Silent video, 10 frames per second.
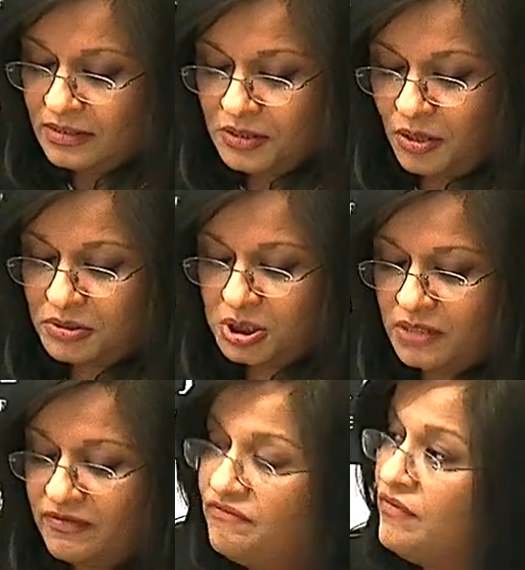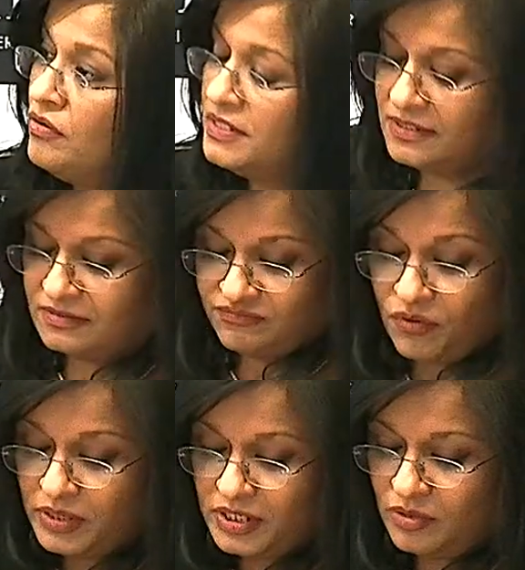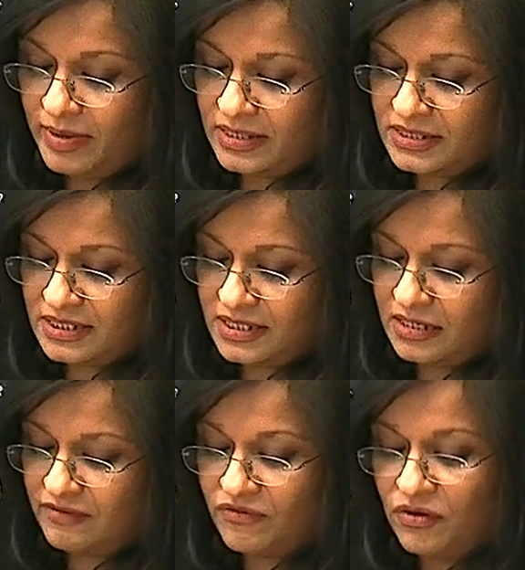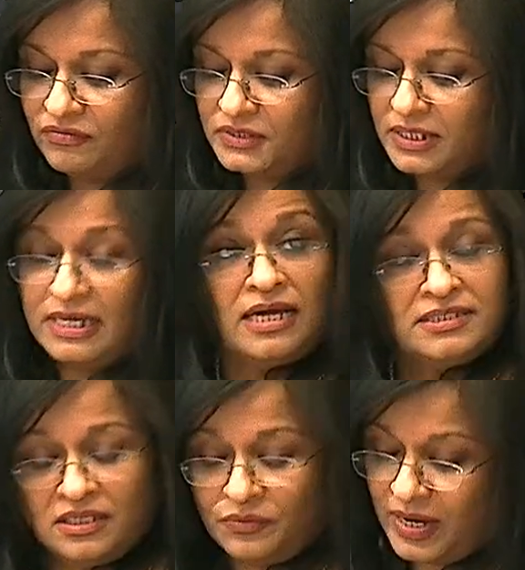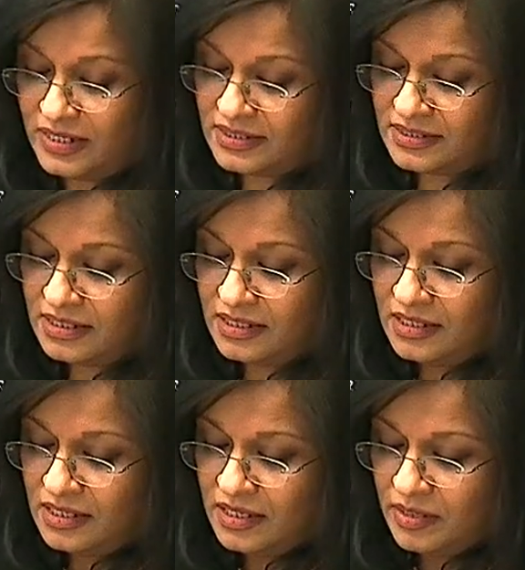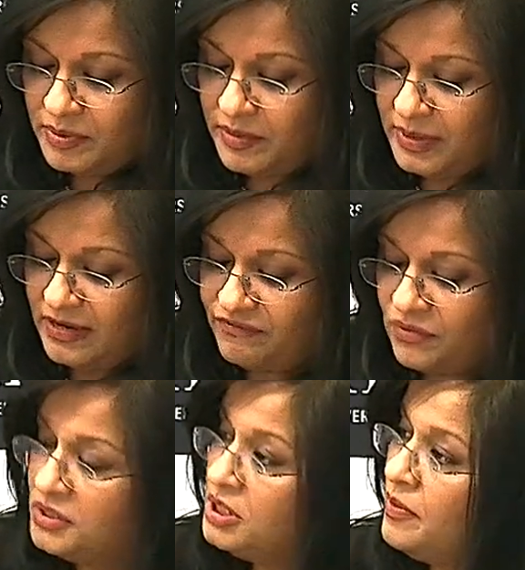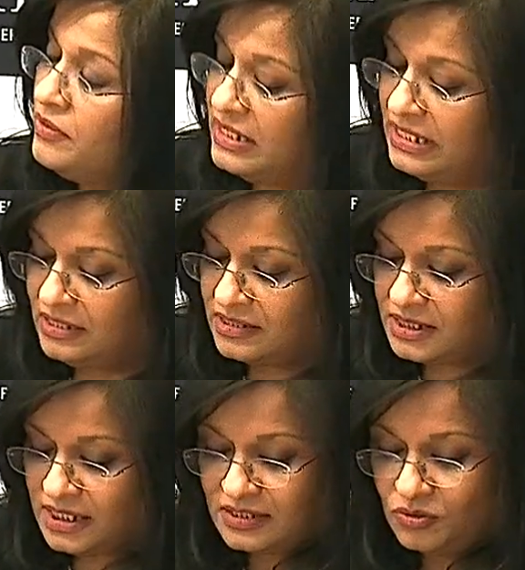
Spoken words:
The doctrine of a false, fallen humanity had evolved in the Latin West, but had been forced upon the East as